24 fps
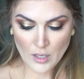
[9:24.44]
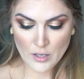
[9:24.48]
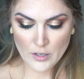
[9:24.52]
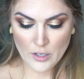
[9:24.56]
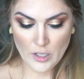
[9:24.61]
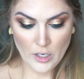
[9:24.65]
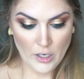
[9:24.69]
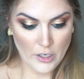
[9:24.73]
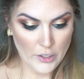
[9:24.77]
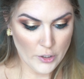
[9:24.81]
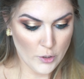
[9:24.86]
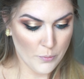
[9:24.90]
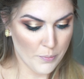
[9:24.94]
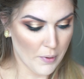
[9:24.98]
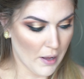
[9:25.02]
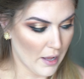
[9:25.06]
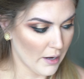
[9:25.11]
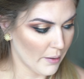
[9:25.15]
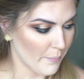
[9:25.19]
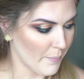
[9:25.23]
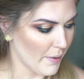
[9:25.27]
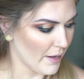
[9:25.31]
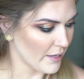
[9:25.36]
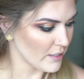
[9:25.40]
Gonna do
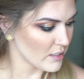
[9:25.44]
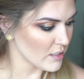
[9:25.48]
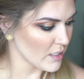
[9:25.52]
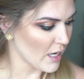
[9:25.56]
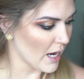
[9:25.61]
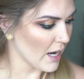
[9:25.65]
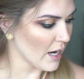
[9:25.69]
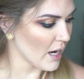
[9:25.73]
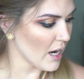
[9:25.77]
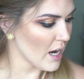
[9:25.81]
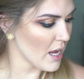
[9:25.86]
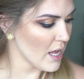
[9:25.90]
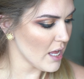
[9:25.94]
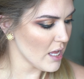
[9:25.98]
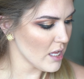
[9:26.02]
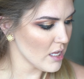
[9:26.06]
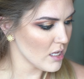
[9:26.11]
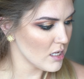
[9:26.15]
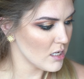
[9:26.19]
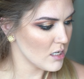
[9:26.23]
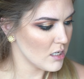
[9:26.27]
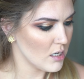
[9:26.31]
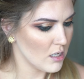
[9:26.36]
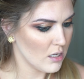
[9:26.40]
bottom mascara
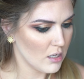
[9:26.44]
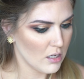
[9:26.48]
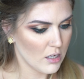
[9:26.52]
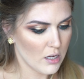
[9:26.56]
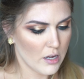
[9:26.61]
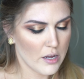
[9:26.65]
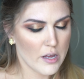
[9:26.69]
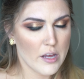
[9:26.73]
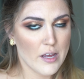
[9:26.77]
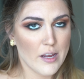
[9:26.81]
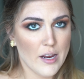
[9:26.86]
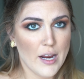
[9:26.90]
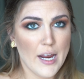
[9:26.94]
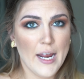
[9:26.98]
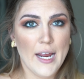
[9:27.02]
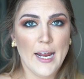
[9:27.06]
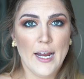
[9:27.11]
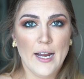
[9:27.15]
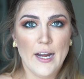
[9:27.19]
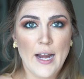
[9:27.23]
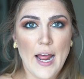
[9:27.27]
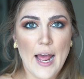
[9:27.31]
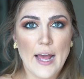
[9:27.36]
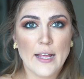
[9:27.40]
and